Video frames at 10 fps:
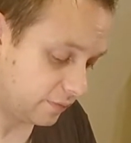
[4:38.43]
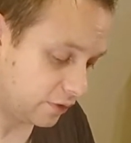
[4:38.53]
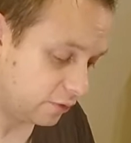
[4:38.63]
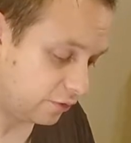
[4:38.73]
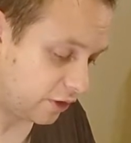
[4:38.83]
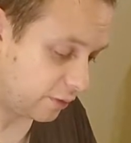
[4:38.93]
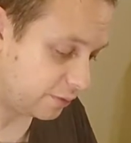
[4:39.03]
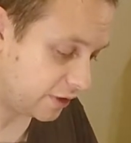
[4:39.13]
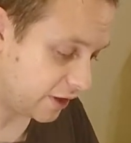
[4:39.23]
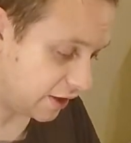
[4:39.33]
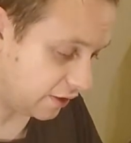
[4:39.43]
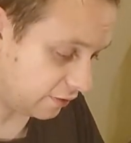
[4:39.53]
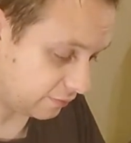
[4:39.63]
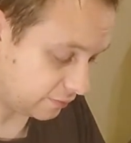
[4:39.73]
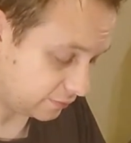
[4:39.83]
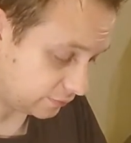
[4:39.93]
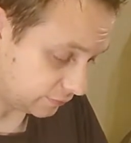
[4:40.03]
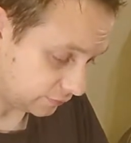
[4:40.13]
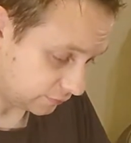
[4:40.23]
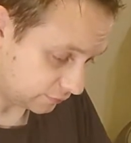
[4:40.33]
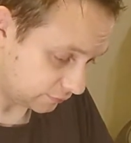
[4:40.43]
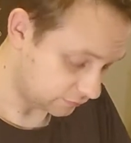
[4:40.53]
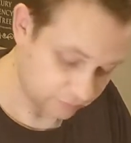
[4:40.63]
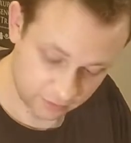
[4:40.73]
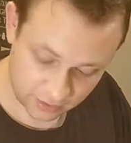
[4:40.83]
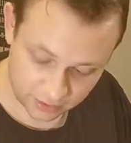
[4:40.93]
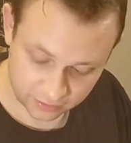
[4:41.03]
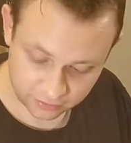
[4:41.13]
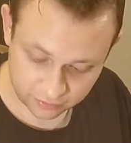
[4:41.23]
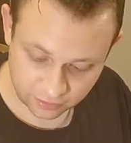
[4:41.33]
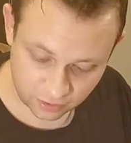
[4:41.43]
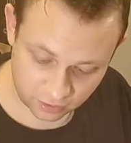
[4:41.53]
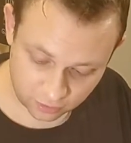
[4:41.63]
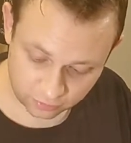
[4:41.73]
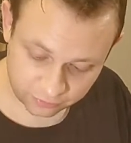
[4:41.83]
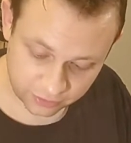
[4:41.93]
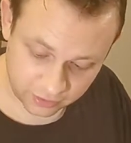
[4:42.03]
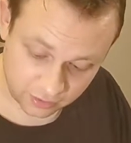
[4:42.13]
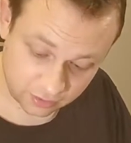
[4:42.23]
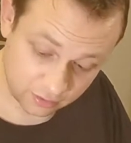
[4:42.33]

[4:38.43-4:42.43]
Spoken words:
usurped king, and the star of the